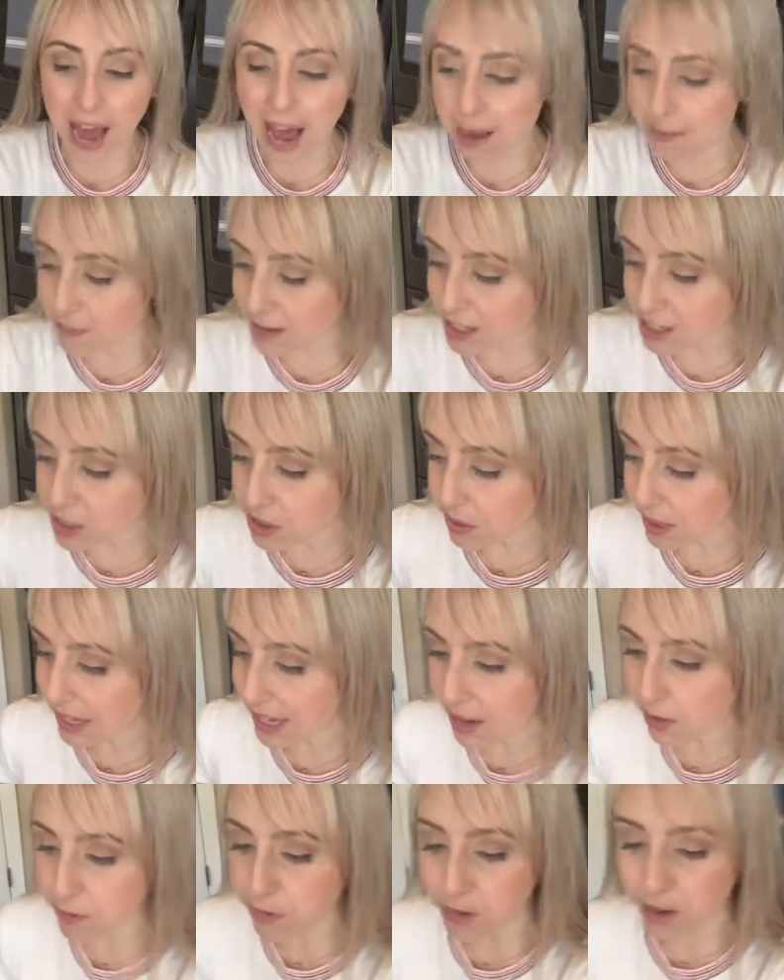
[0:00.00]
I've been doing
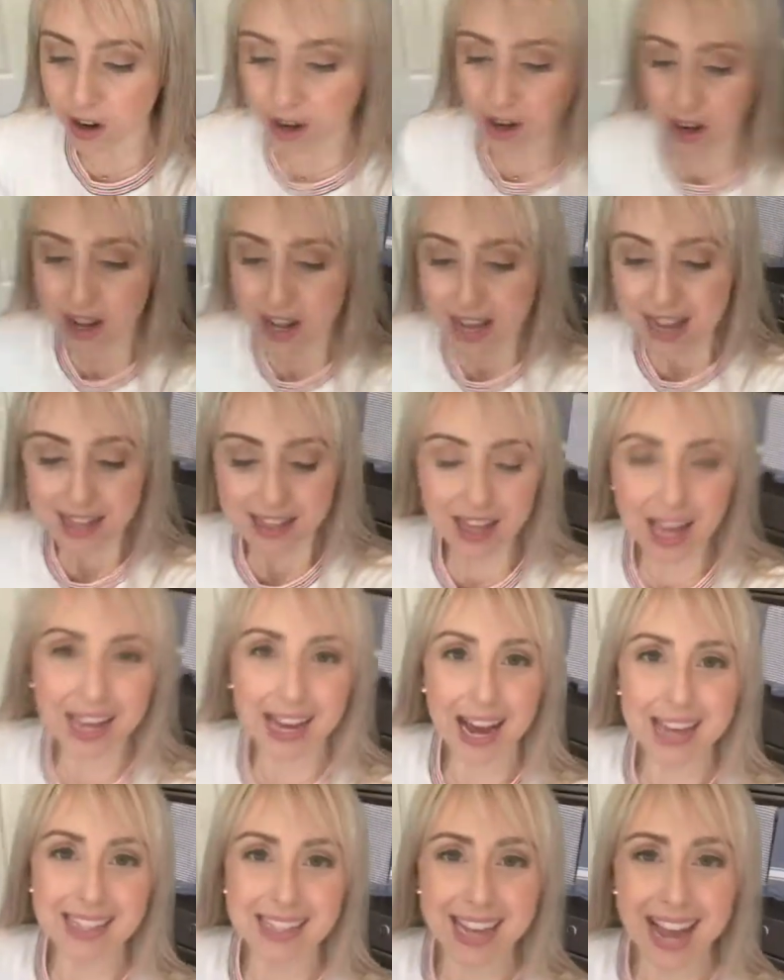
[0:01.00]
it for, like
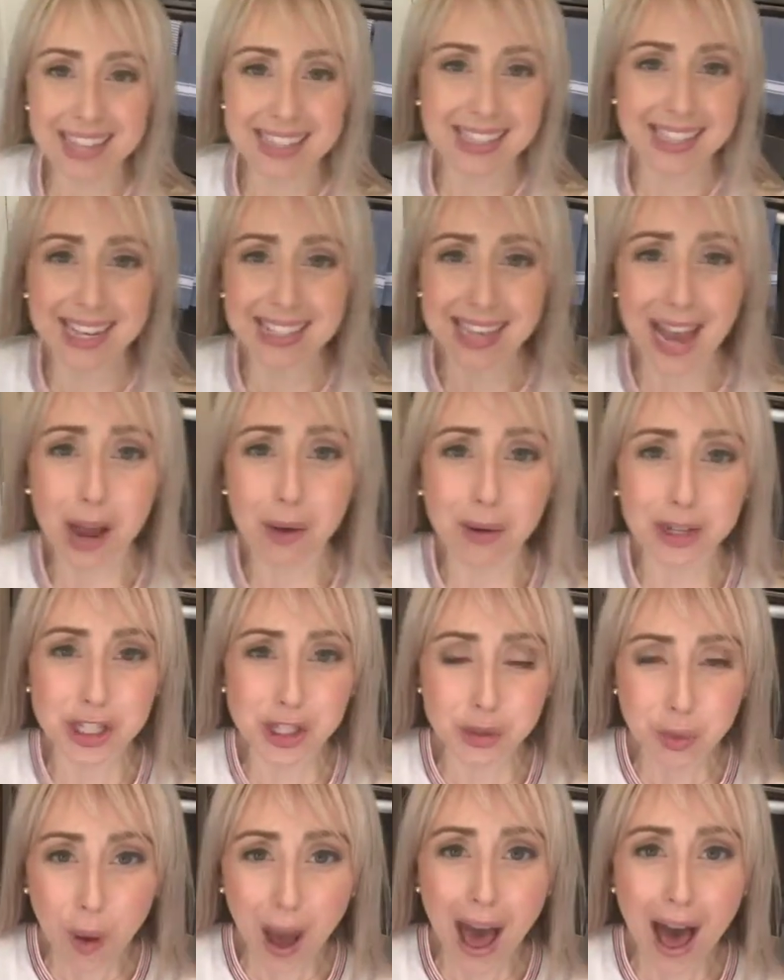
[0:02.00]
I said, since I was
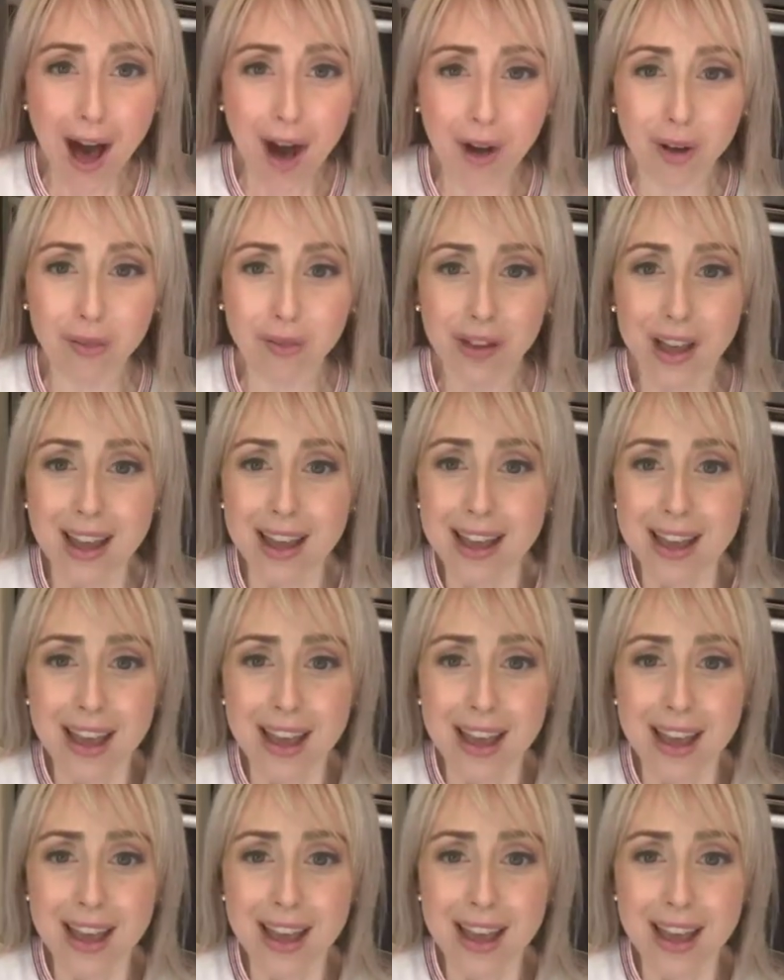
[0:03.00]
12.